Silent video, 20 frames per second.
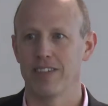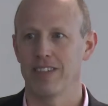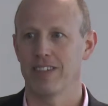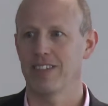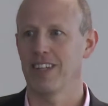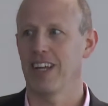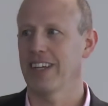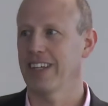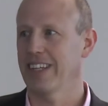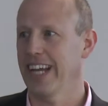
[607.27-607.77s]
it's
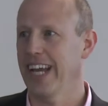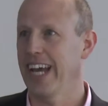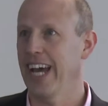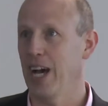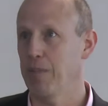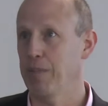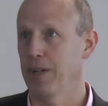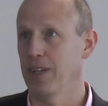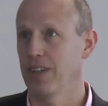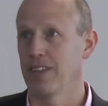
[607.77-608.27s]
not going to
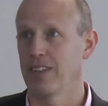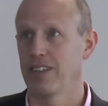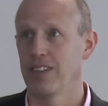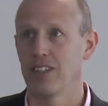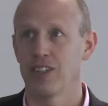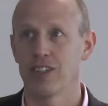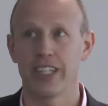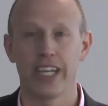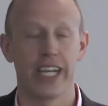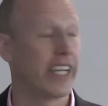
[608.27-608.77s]
happen,
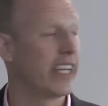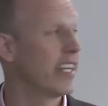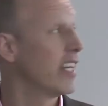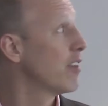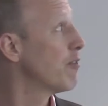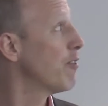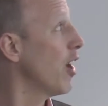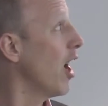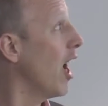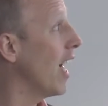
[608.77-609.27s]
okay? And
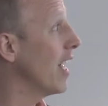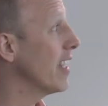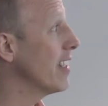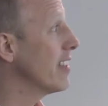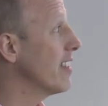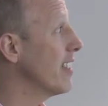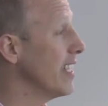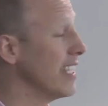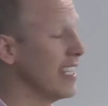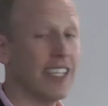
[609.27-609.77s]
for
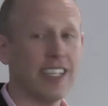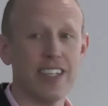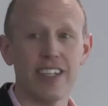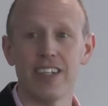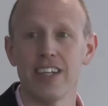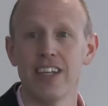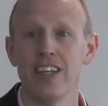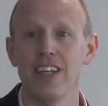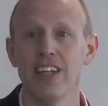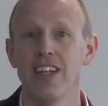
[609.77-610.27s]
IT,
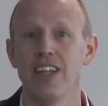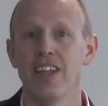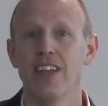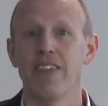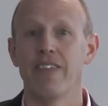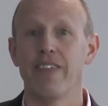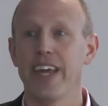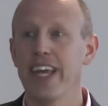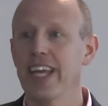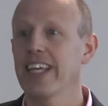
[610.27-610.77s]

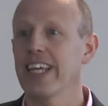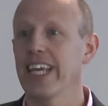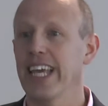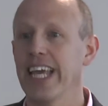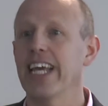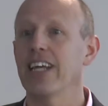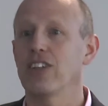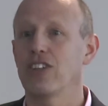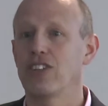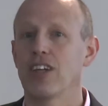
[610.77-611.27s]
they
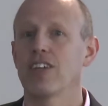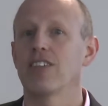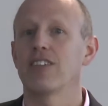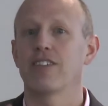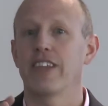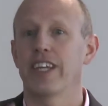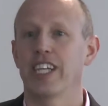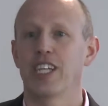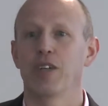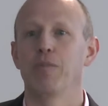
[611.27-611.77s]
can't just
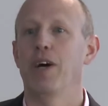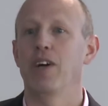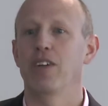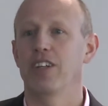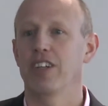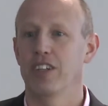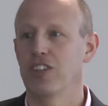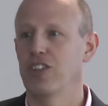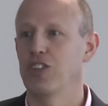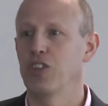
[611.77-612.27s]
think about
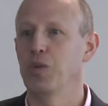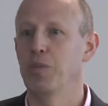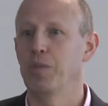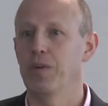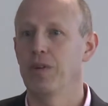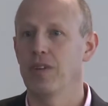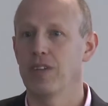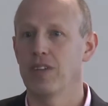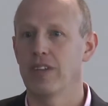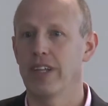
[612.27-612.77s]
Hadoop.
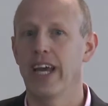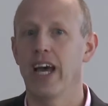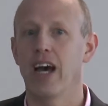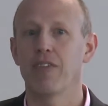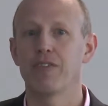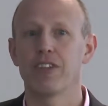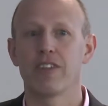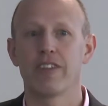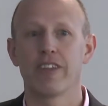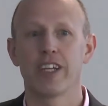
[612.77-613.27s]
They have
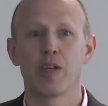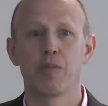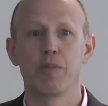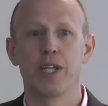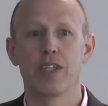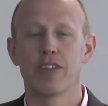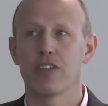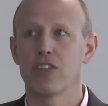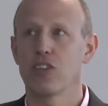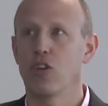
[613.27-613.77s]
to think
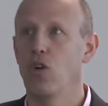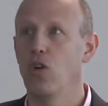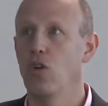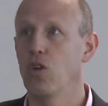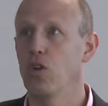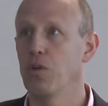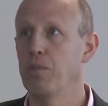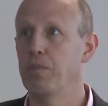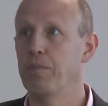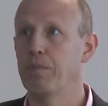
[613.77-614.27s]
about this
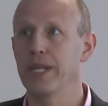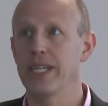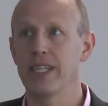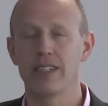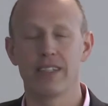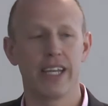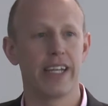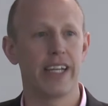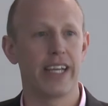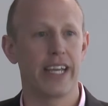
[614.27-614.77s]
whole big
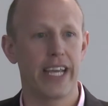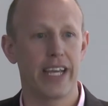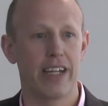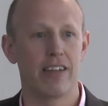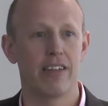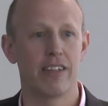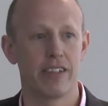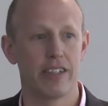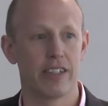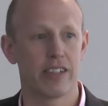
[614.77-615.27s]
data
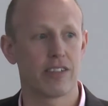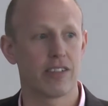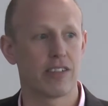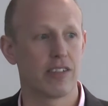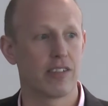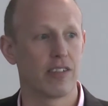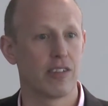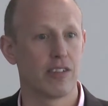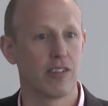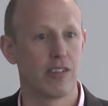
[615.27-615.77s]
analytics
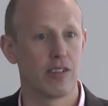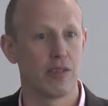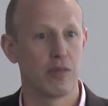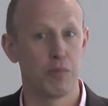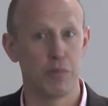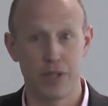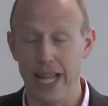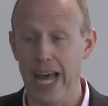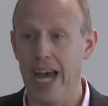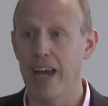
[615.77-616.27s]

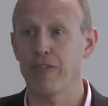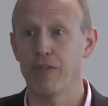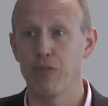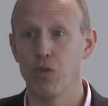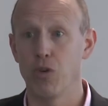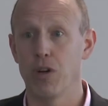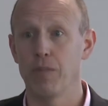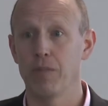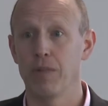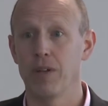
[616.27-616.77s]

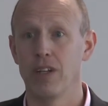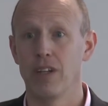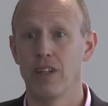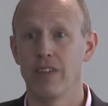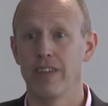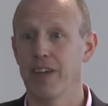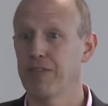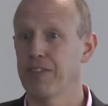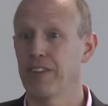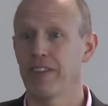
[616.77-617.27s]
platform,
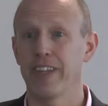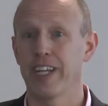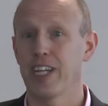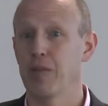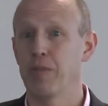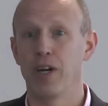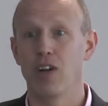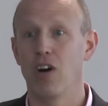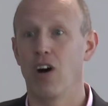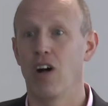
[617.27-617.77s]
they have to think
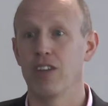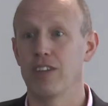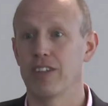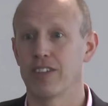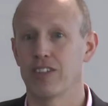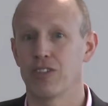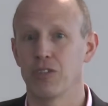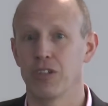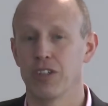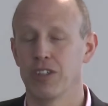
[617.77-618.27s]
about all these
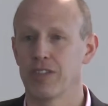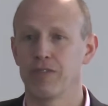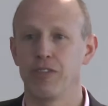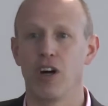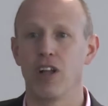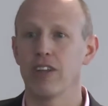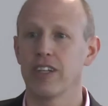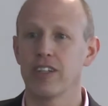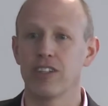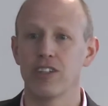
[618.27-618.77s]
storage. If
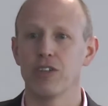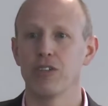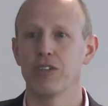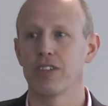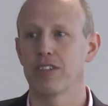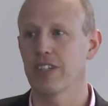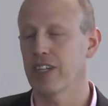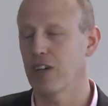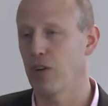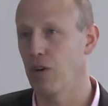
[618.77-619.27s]
all they do is
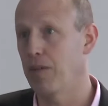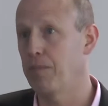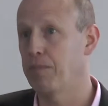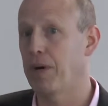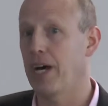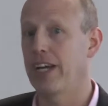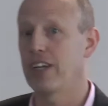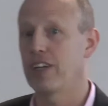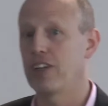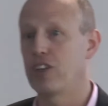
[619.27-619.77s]
they go out and
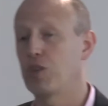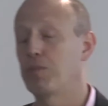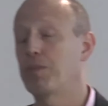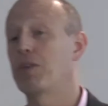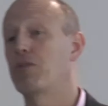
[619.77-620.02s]
buy Hadoop, and